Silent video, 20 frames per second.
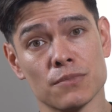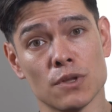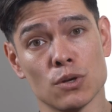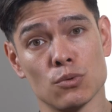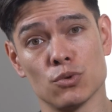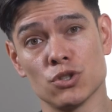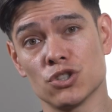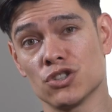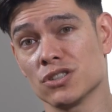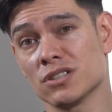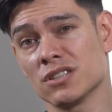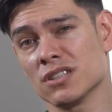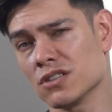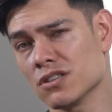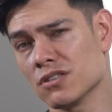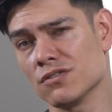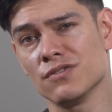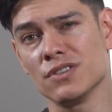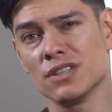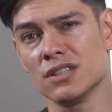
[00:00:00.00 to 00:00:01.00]
which is
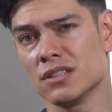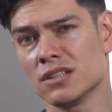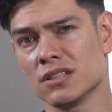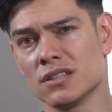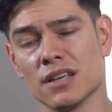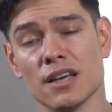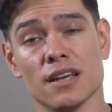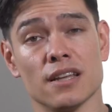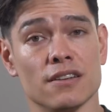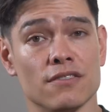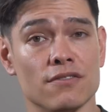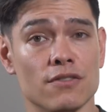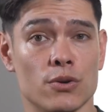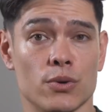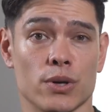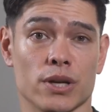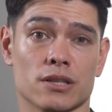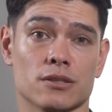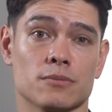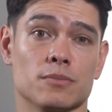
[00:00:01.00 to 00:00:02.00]
inconvenient and
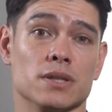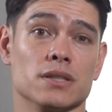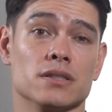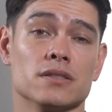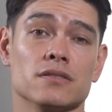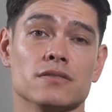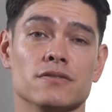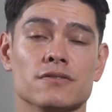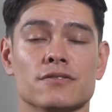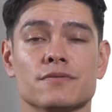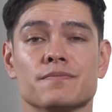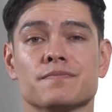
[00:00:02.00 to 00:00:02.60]
very expensive.